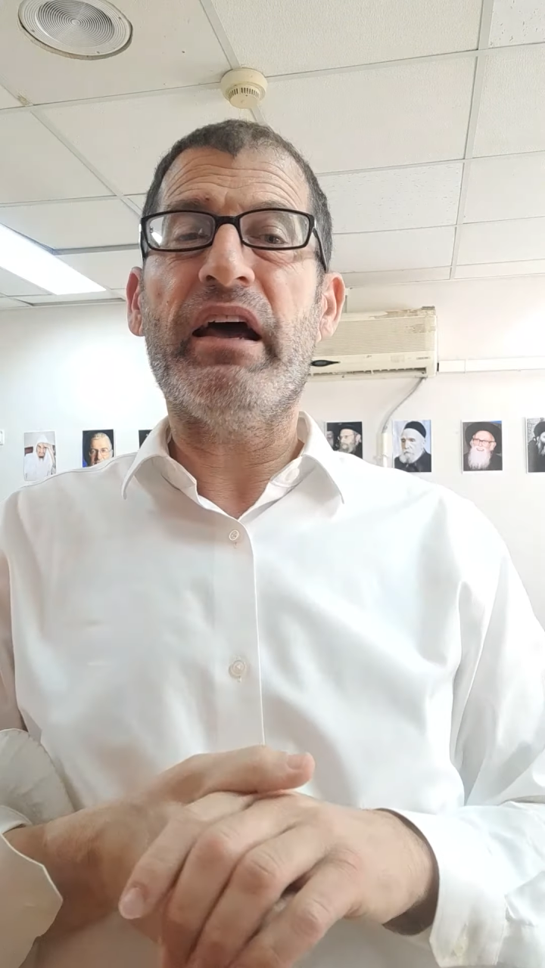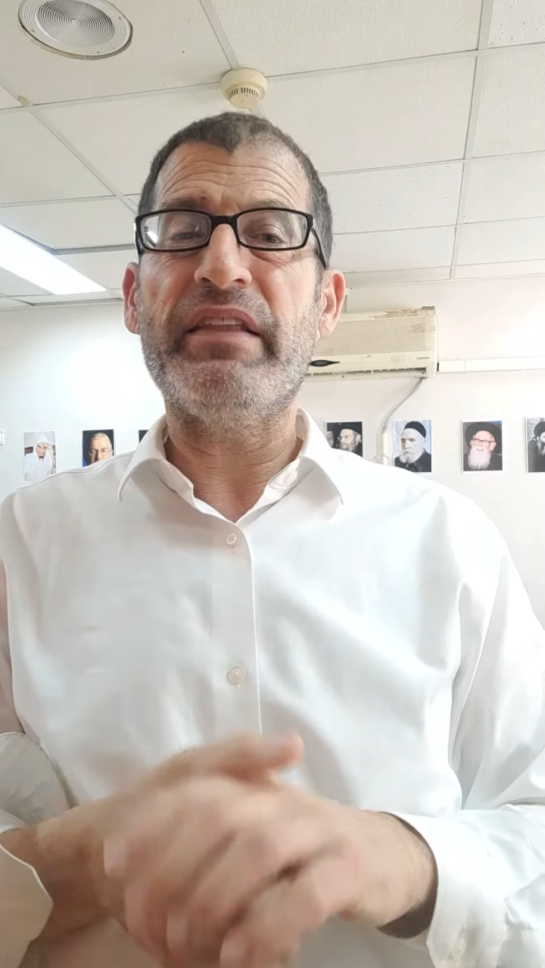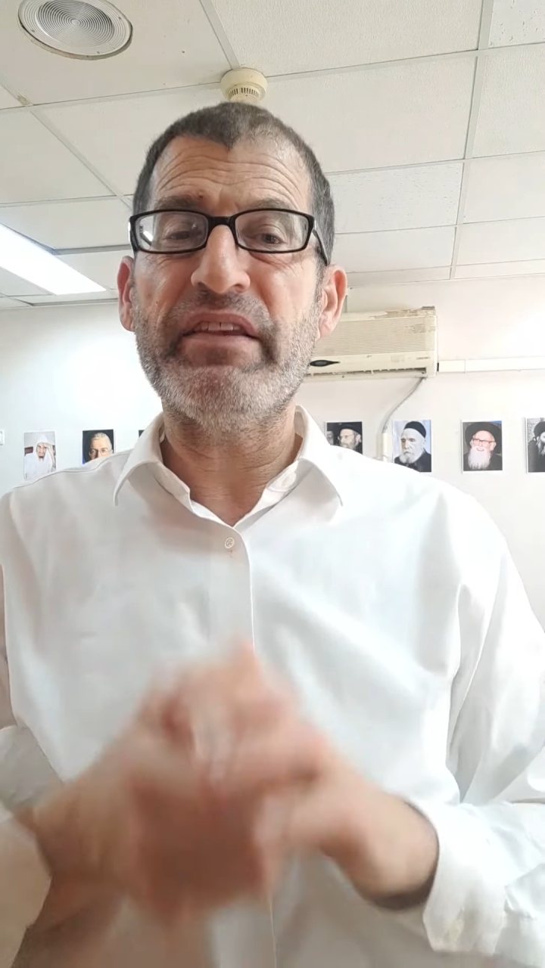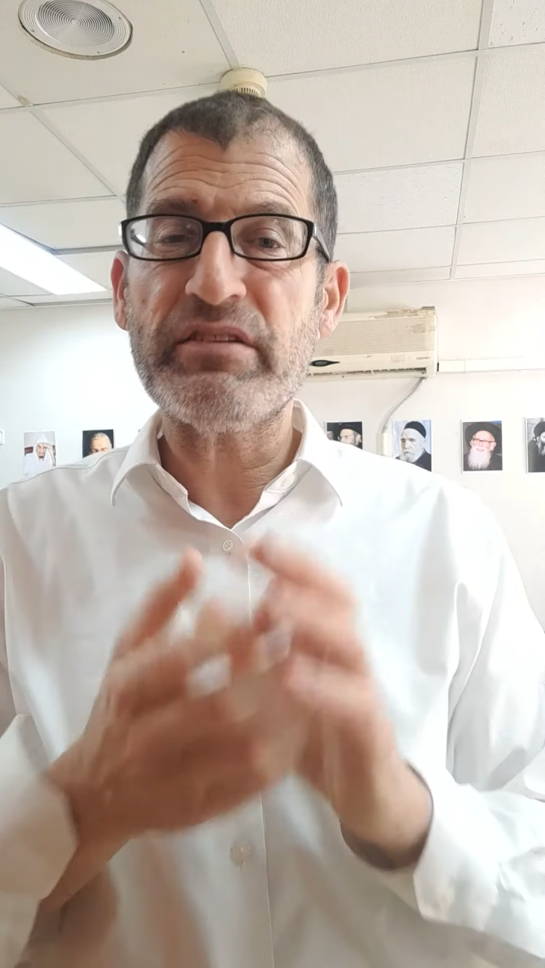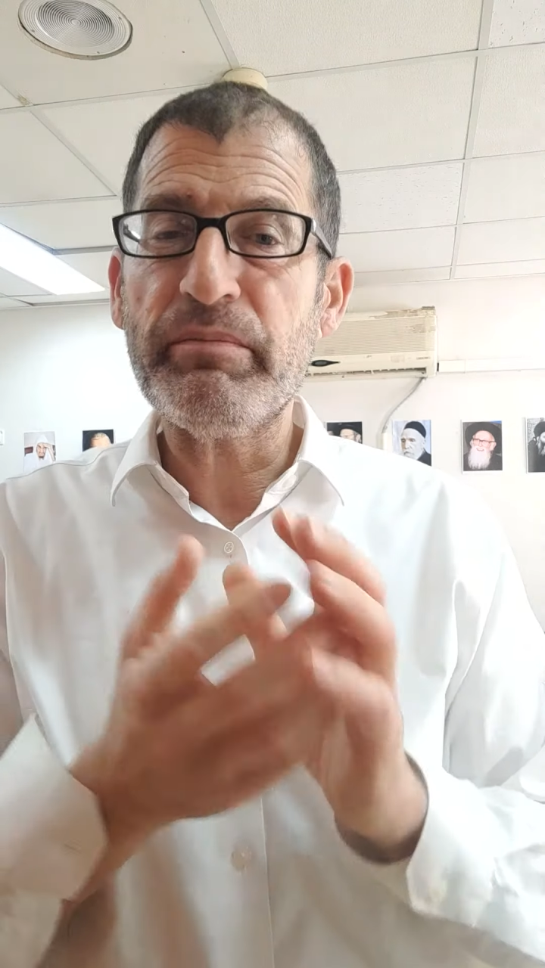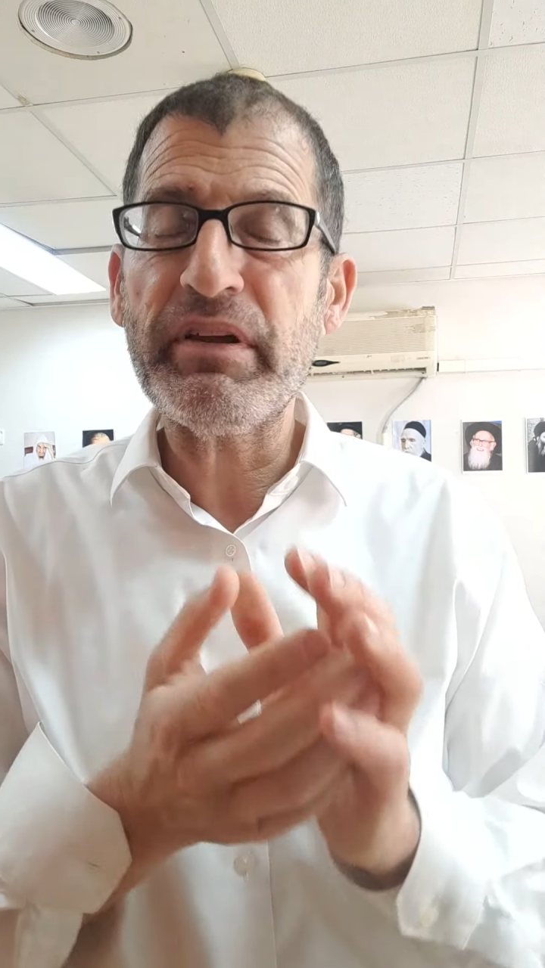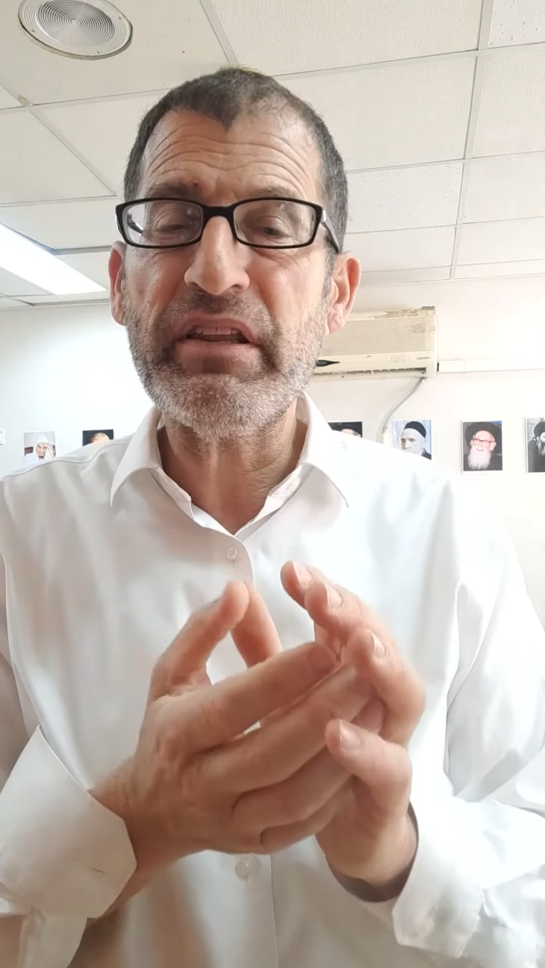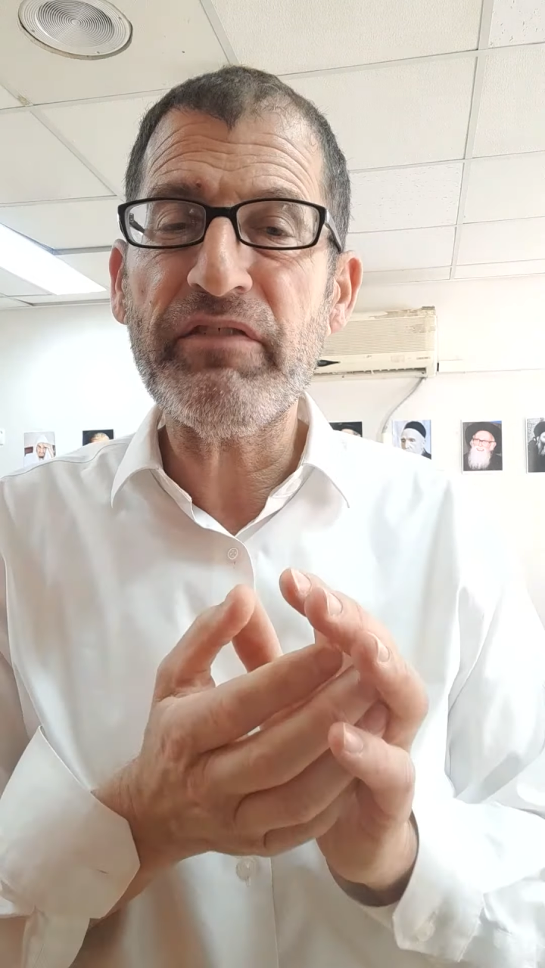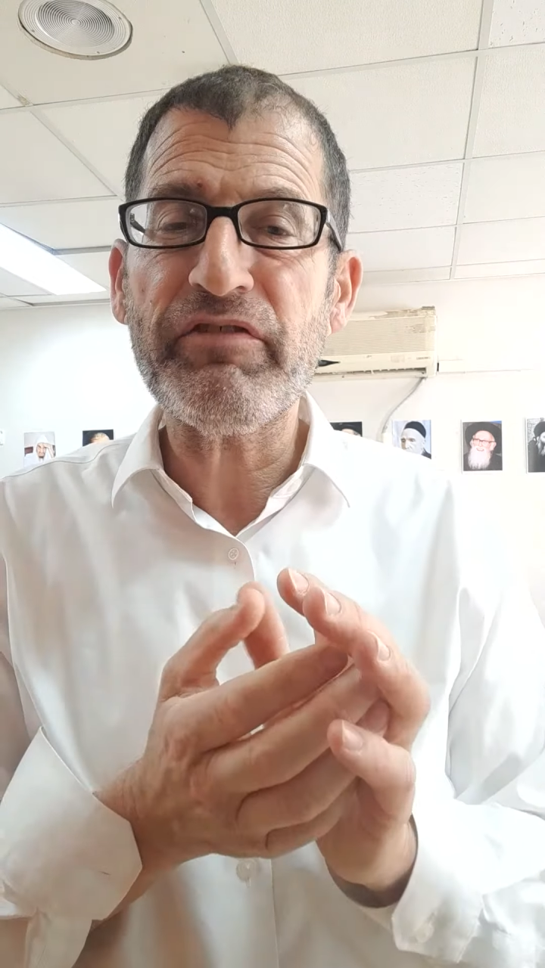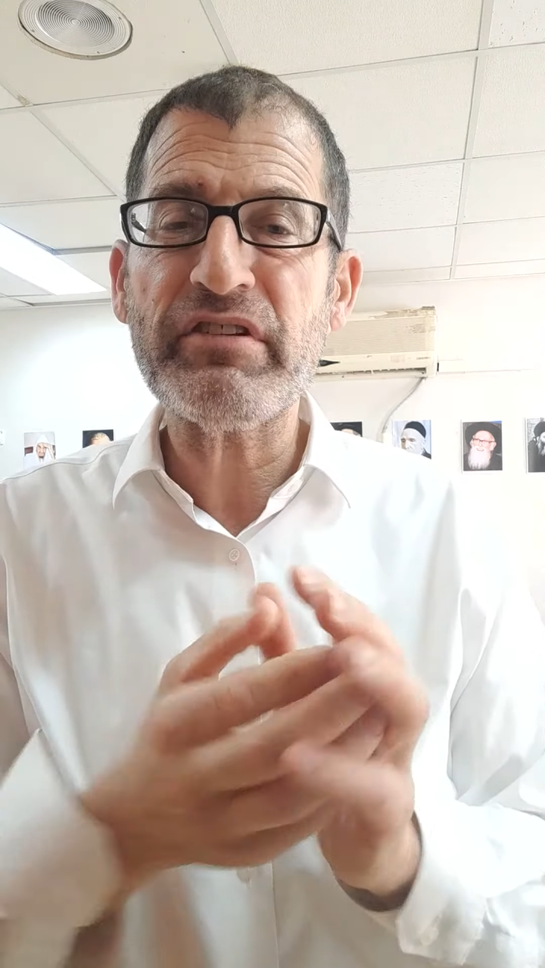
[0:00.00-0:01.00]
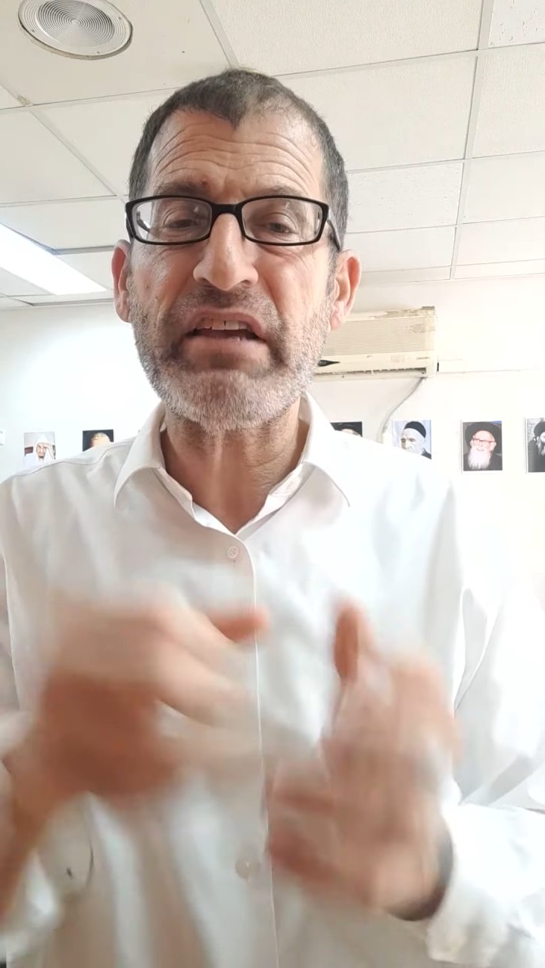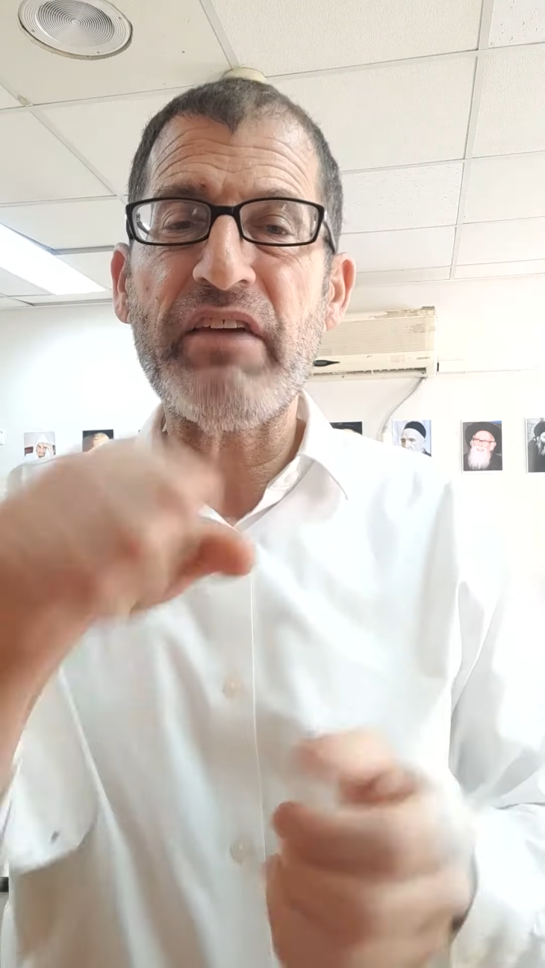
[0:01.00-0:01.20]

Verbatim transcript: And there's a big difference.